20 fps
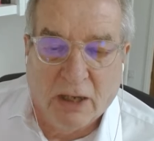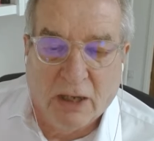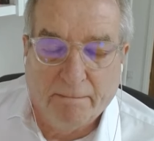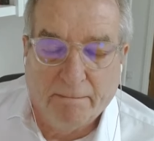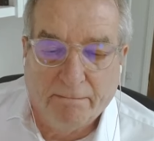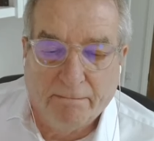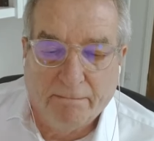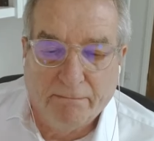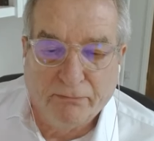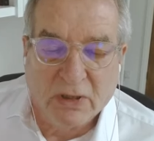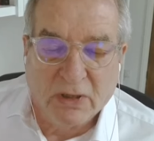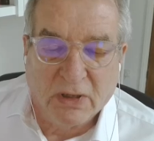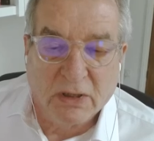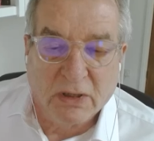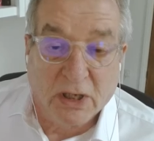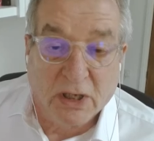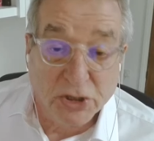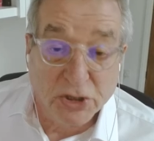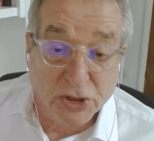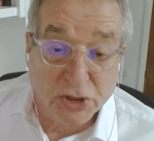And I shall
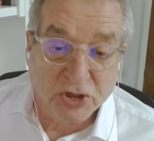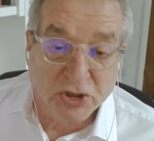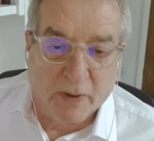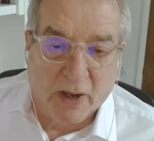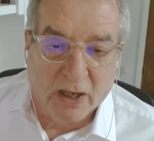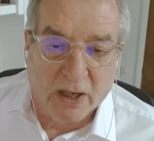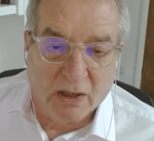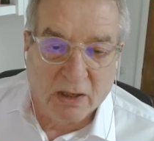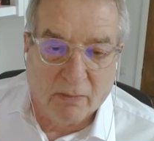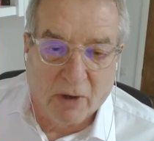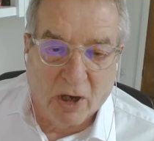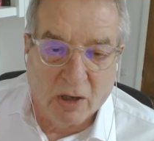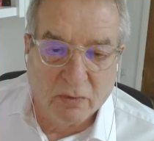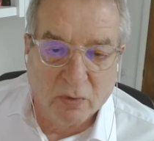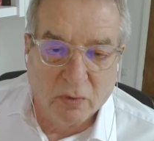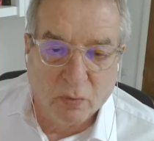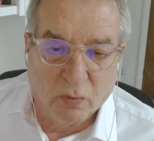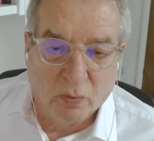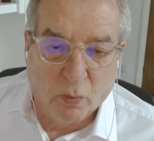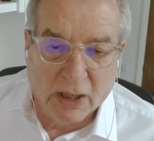explain in a moment where
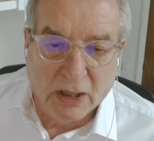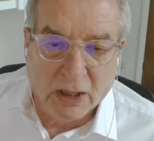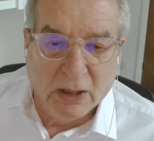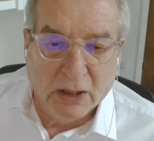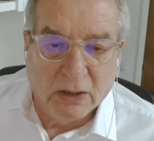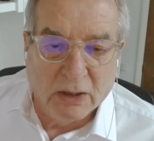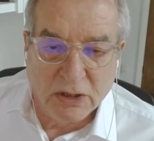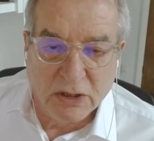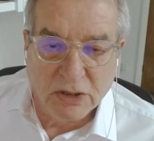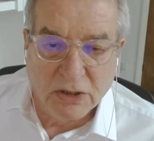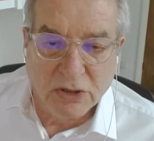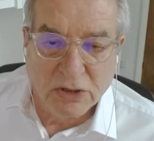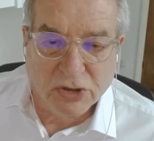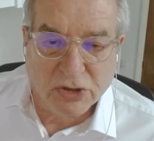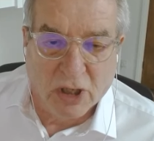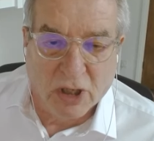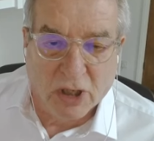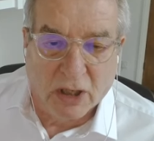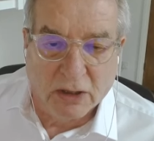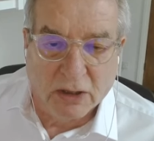these
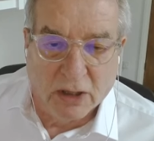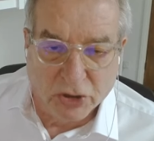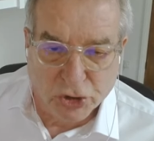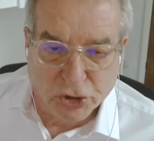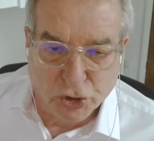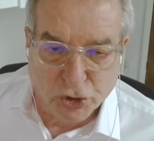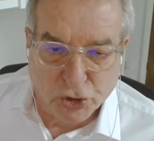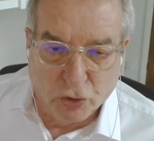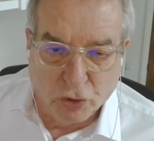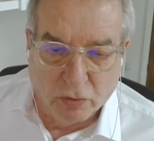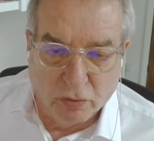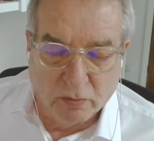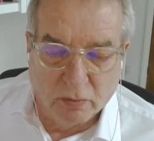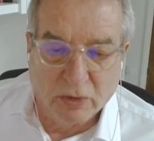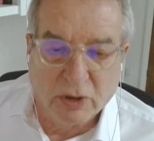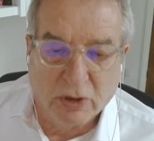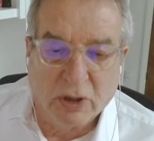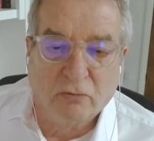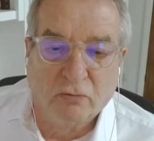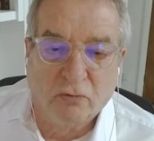assumed
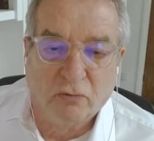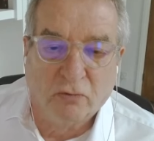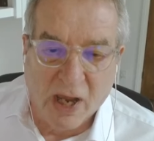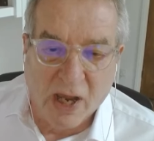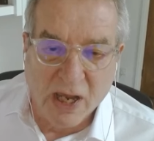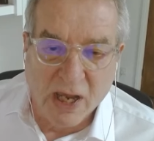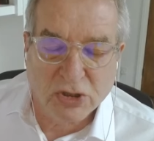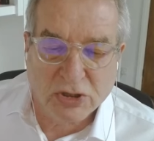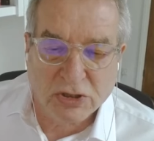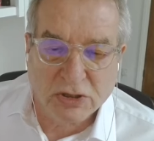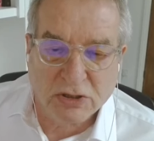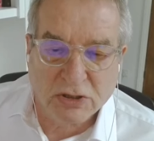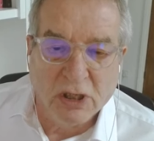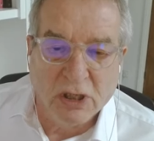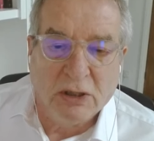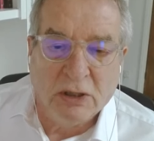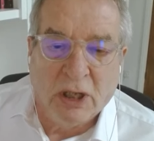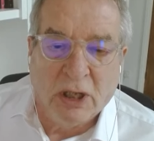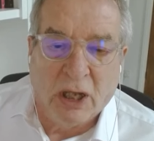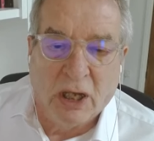rates
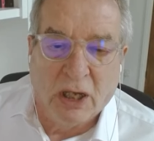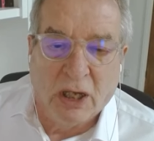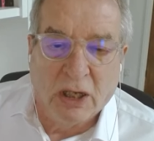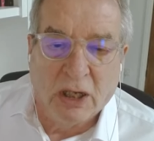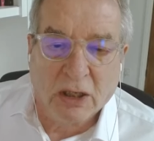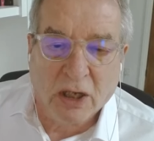come from.